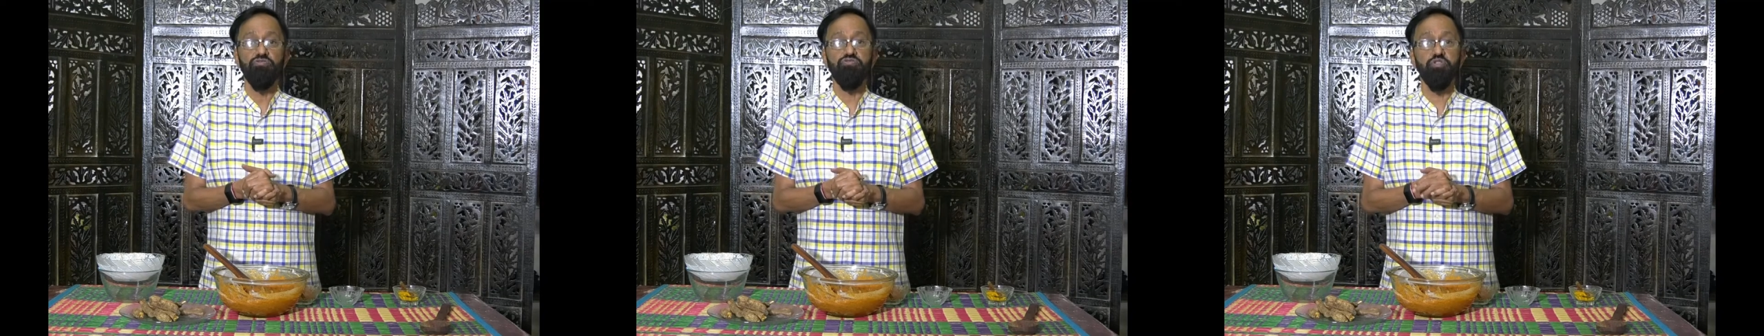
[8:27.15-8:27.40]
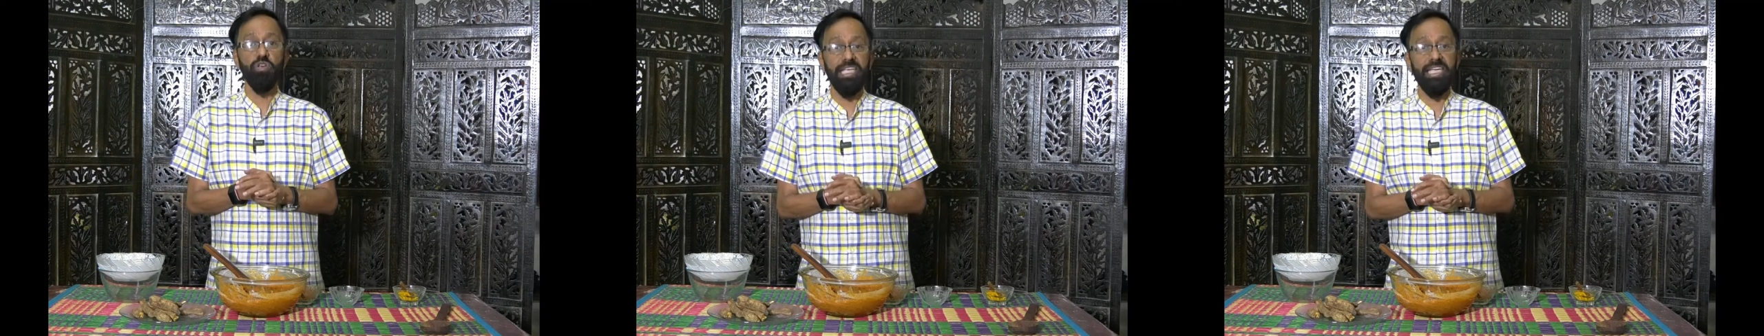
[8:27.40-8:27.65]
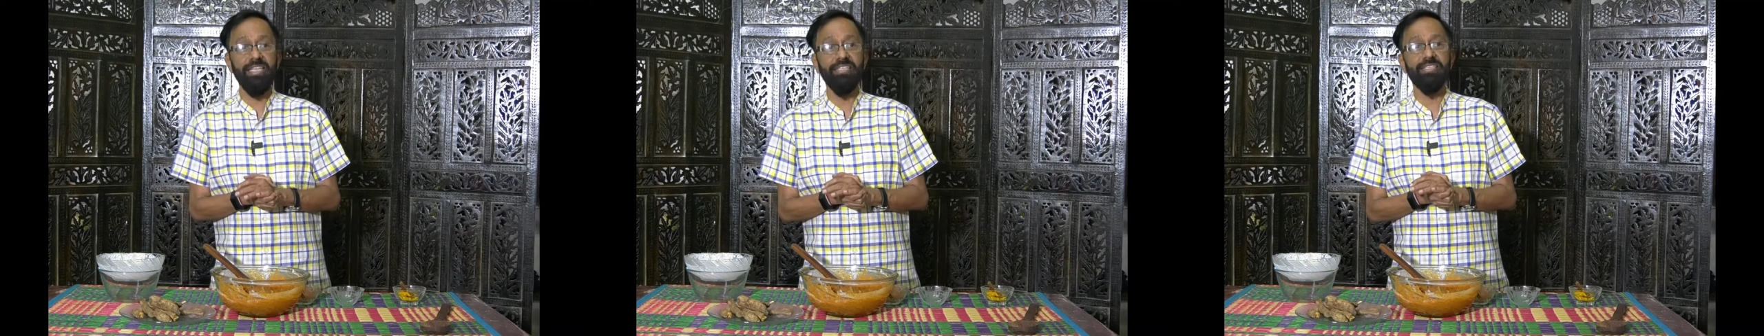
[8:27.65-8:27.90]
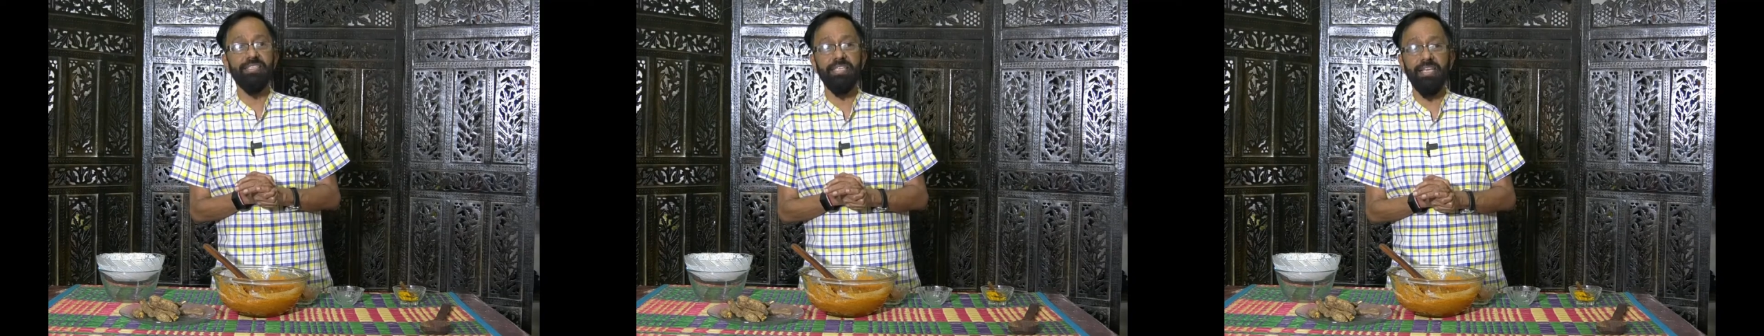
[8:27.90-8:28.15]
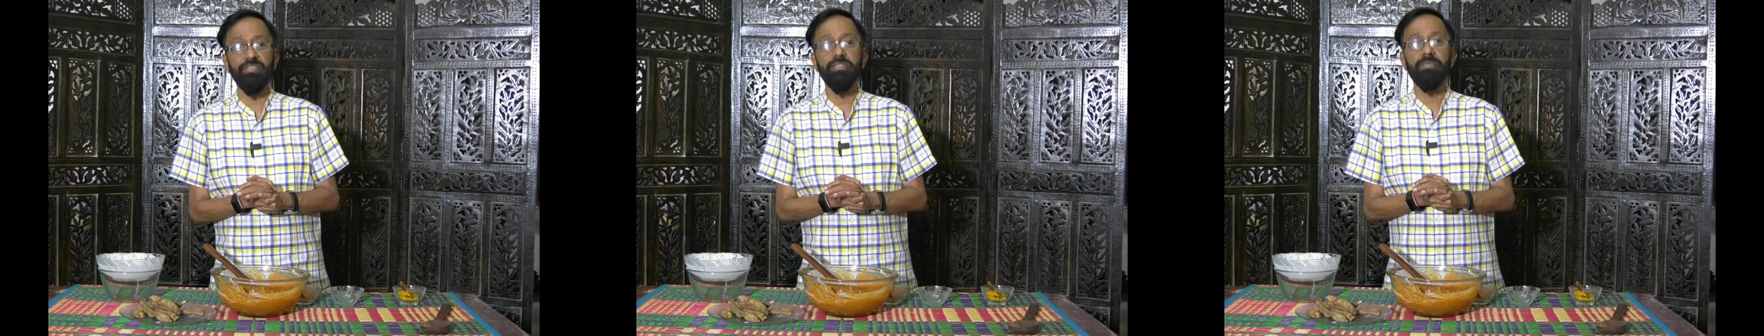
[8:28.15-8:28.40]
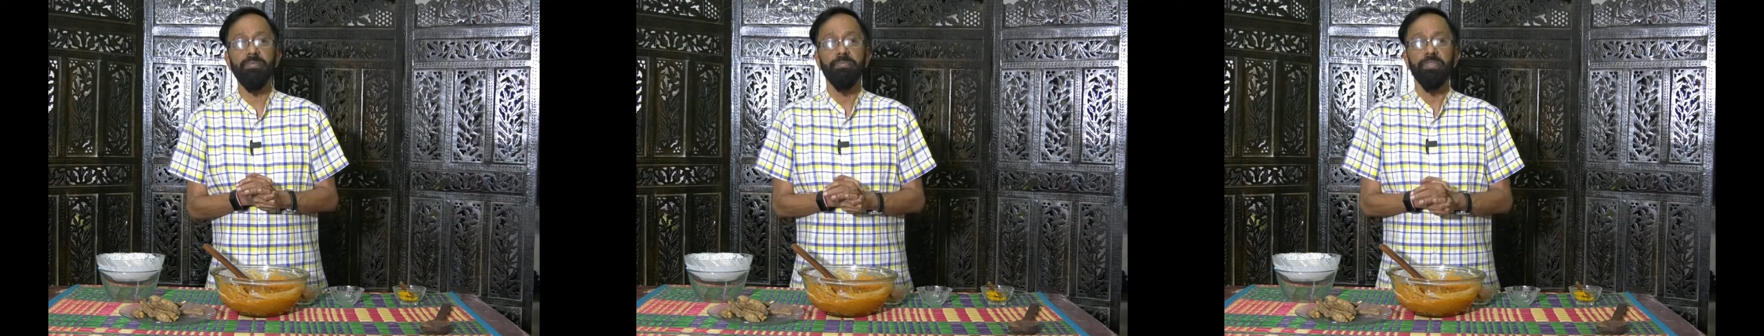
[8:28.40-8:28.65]
foodie in the sense
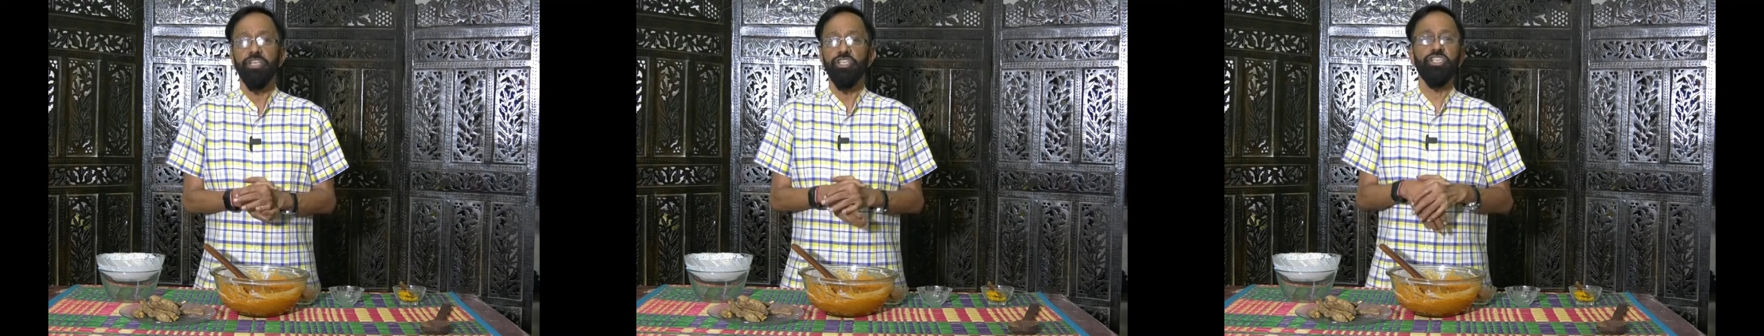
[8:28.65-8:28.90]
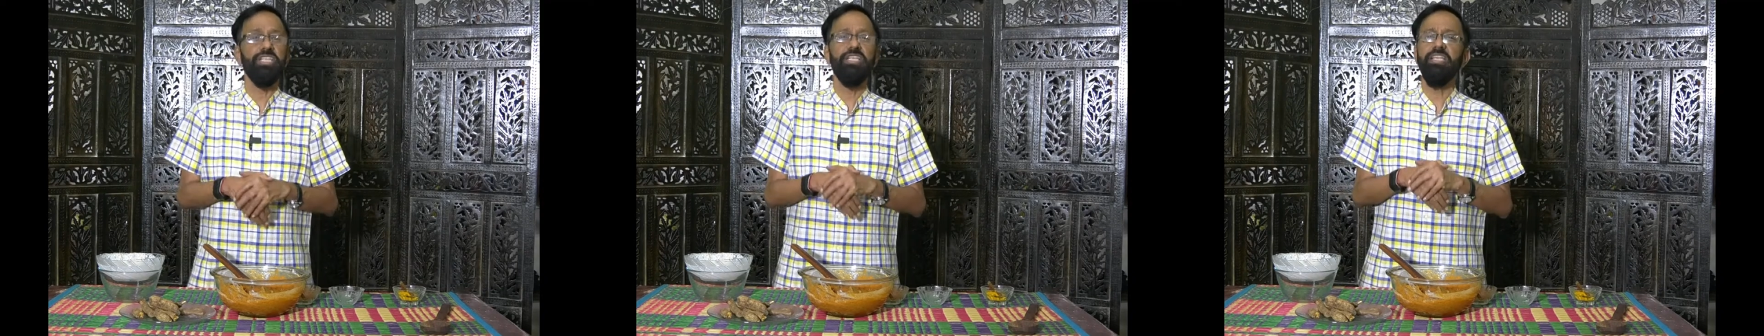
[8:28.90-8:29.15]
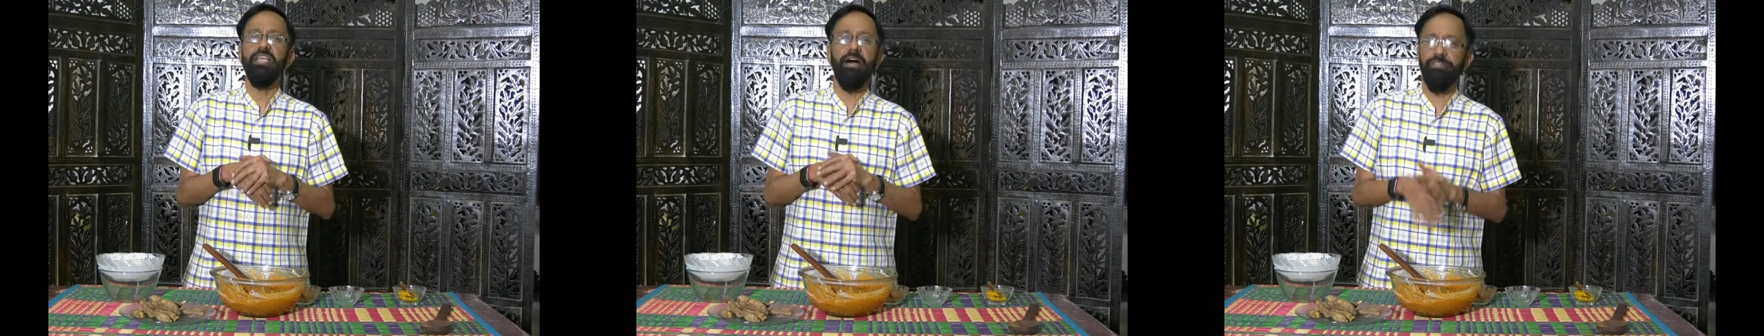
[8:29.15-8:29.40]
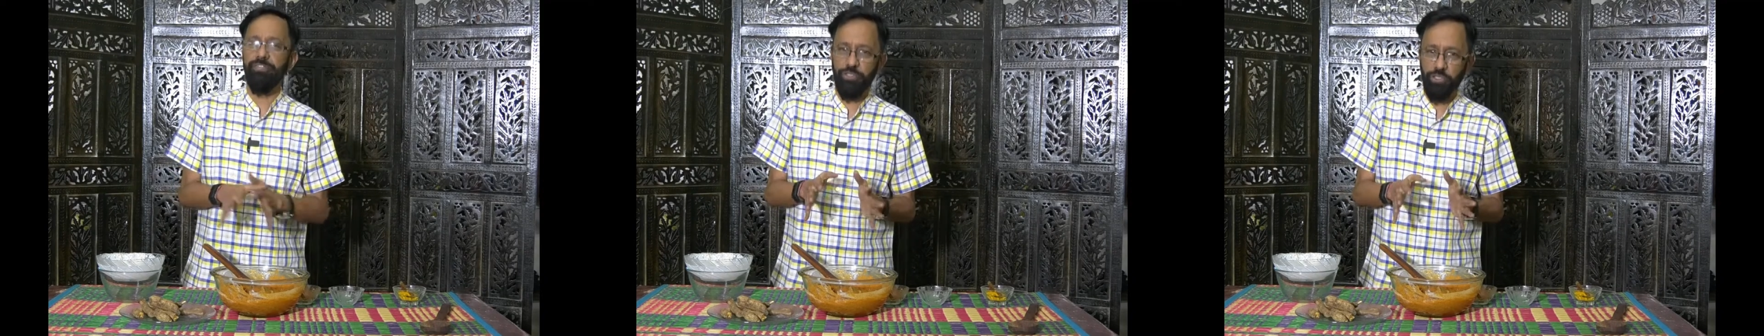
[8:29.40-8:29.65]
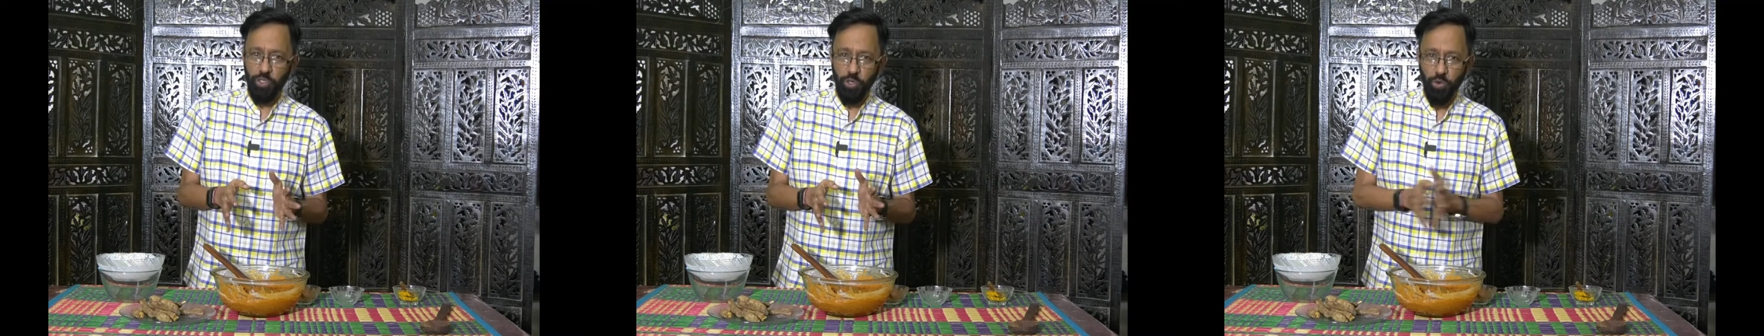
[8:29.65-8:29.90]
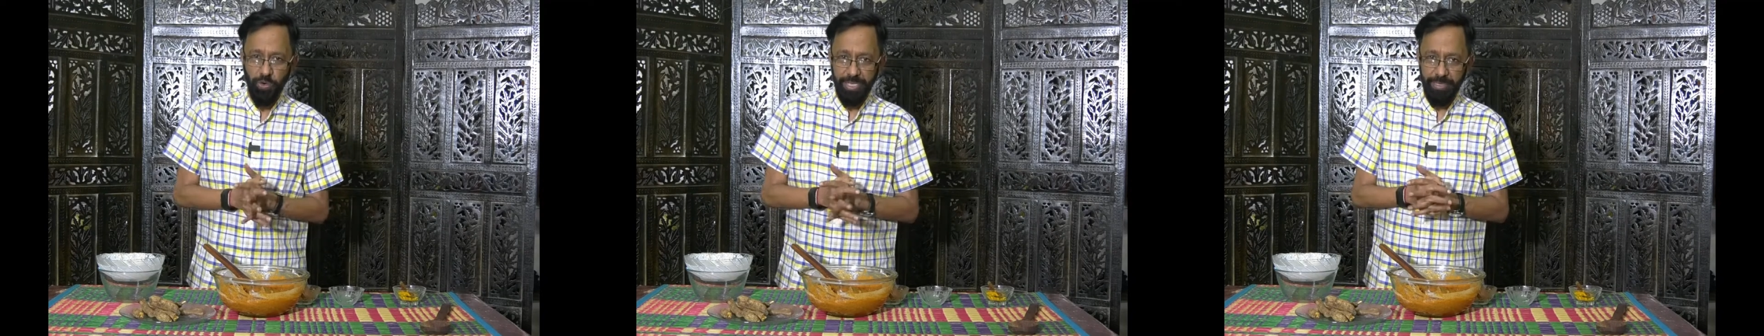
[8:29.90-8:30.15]
she loves to
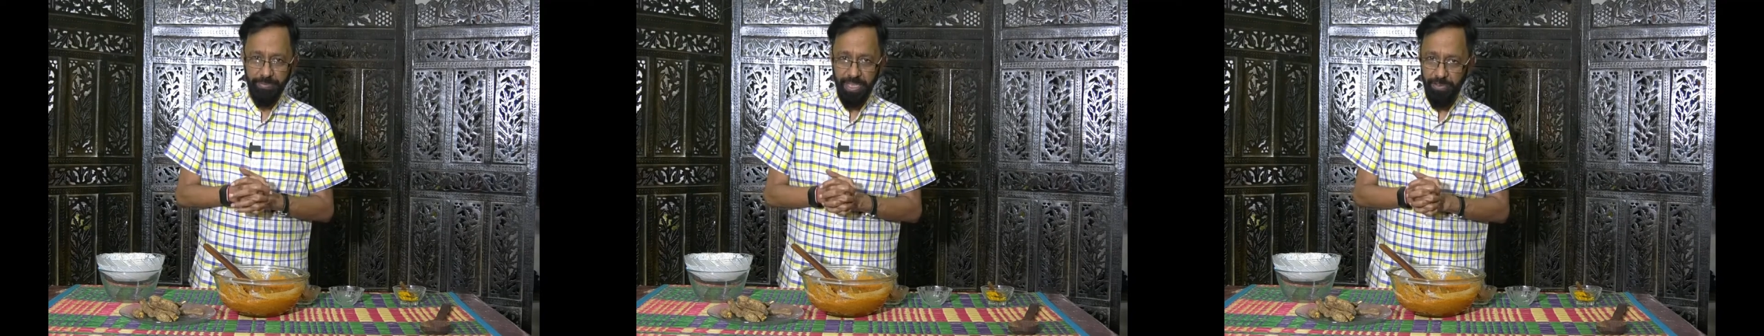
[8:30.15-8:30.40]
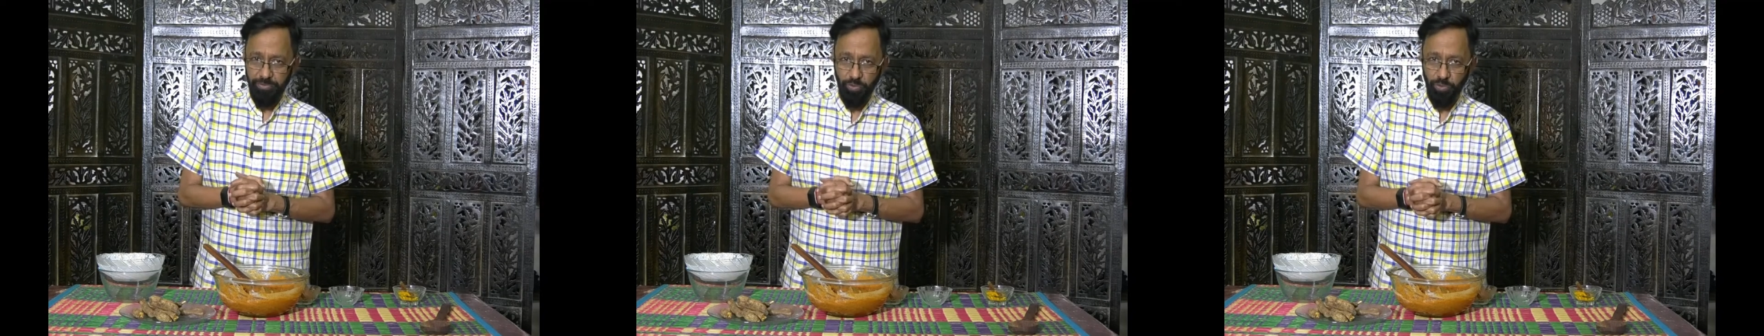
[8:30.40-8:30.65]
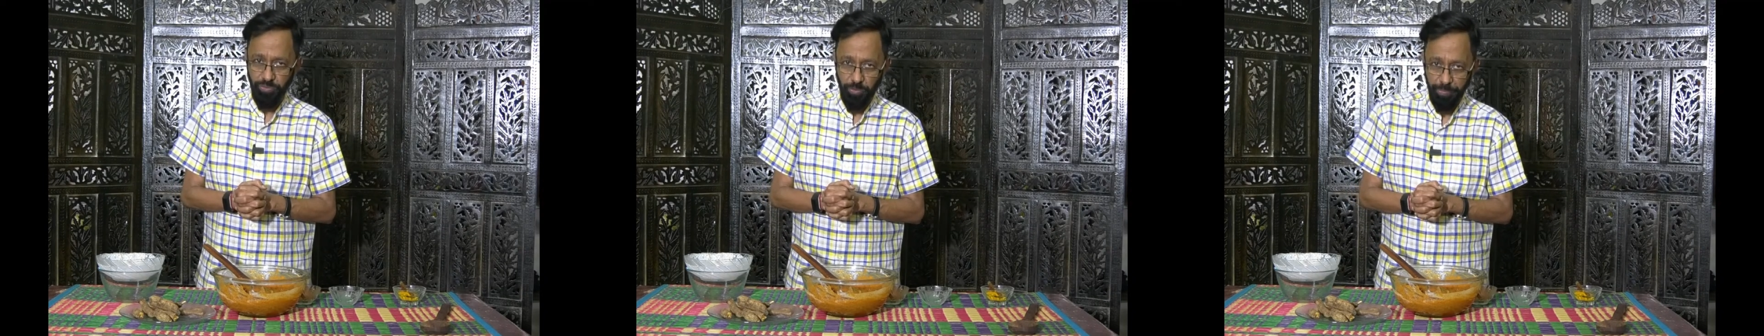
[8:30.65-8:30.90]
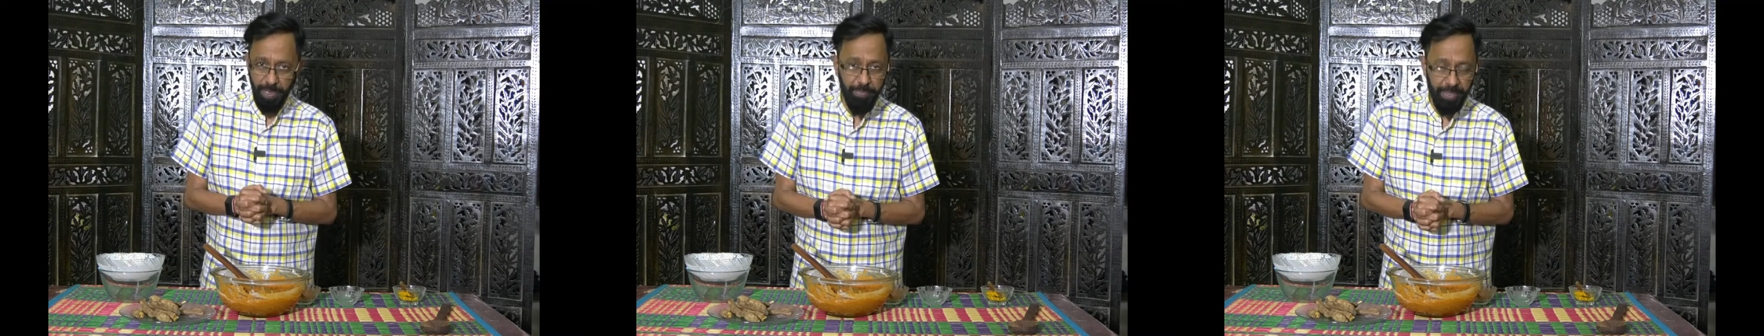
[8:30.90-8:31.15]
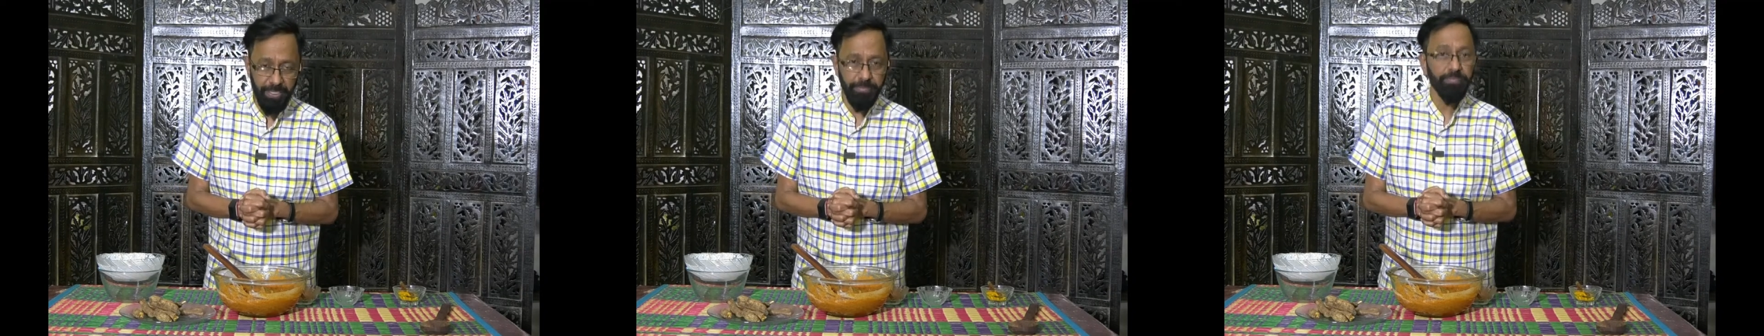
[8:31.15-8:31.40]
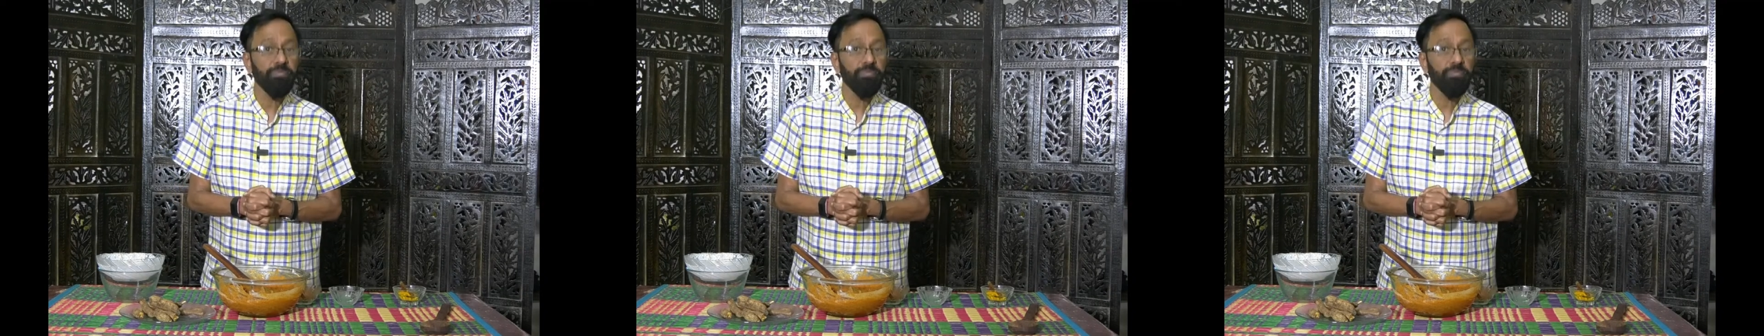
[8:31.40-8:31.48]
cook and make food for people,